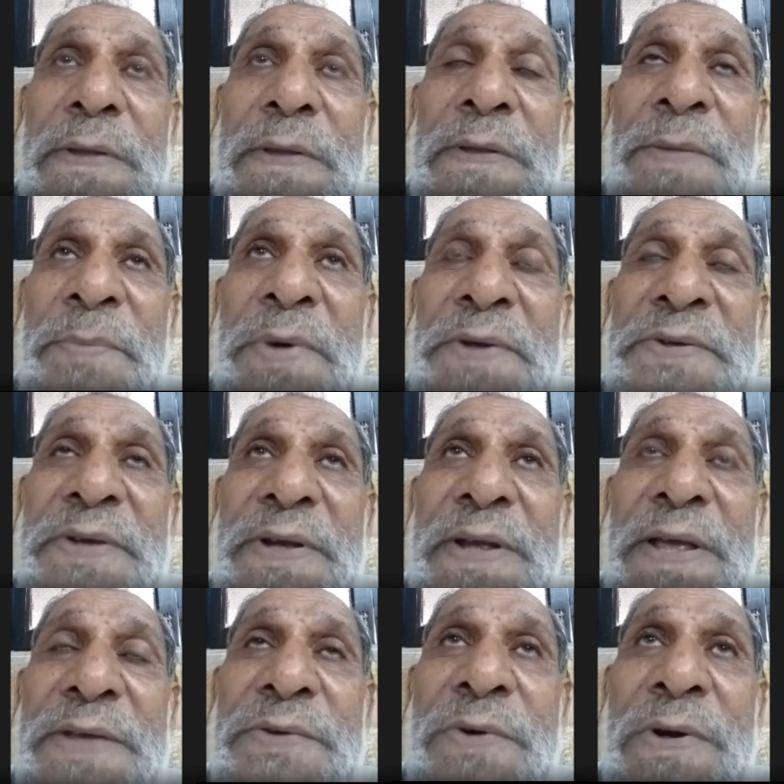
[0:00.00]
the person
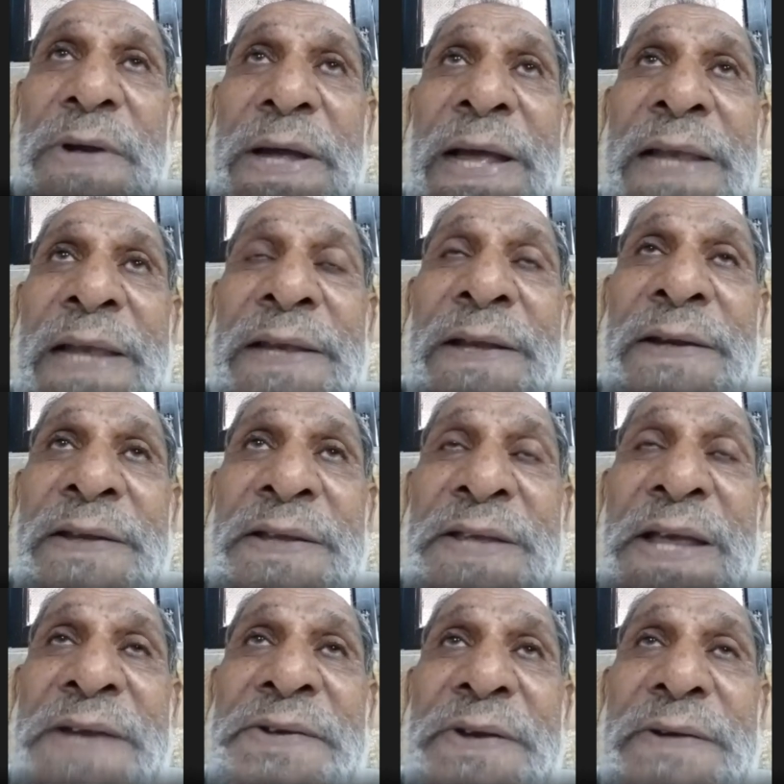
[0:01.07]
has got ileal
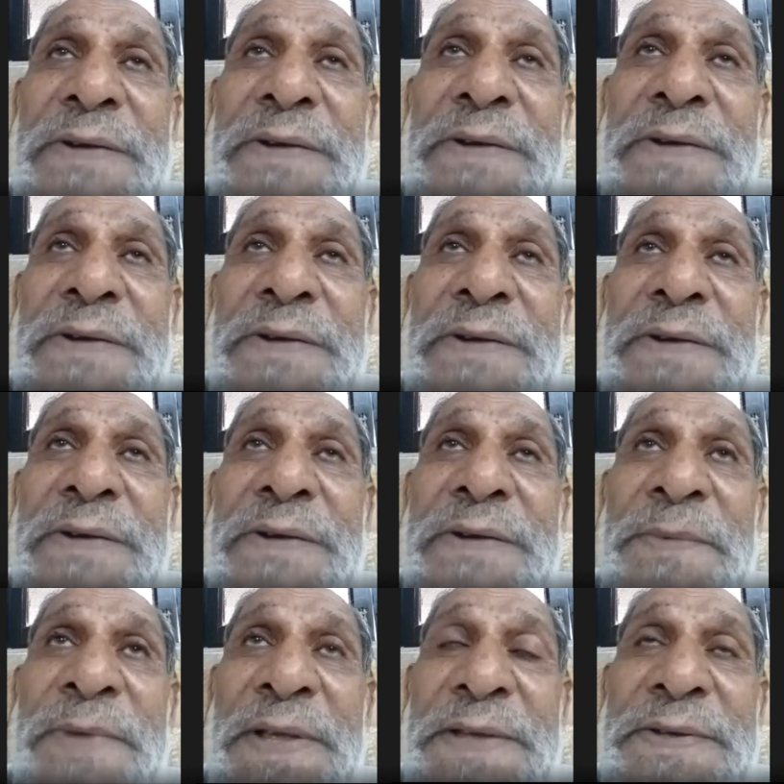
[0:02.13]
resection due to some
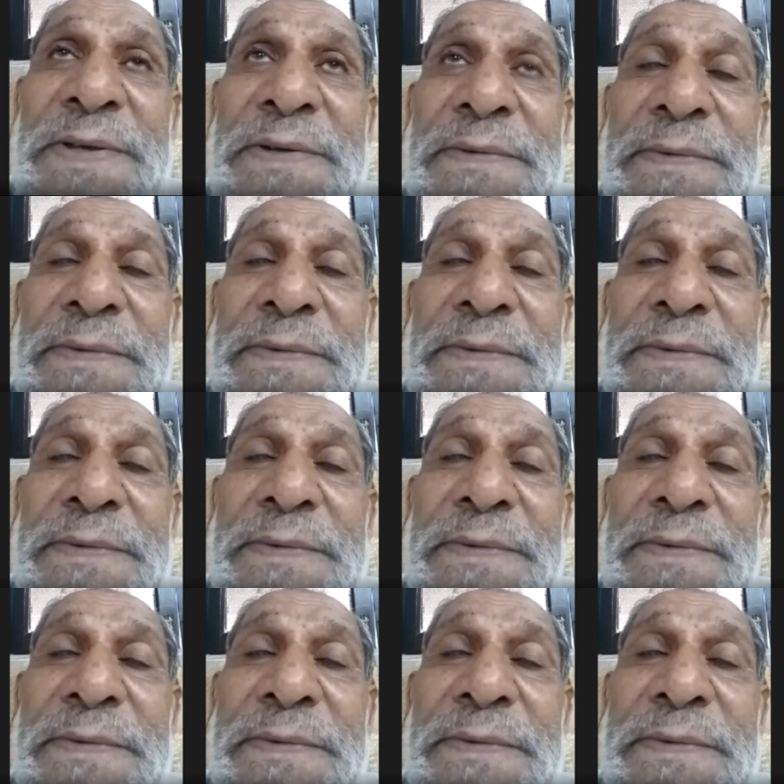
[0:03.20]
reason.